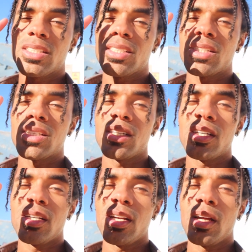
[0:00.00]

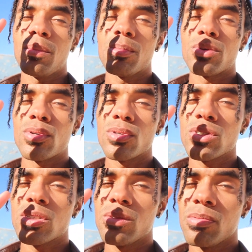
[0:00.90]
thinking that
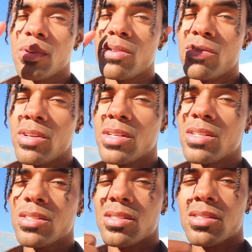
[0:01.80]
people would do
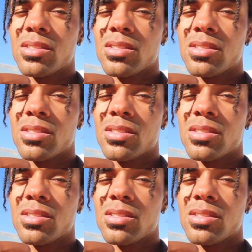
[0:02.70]
that for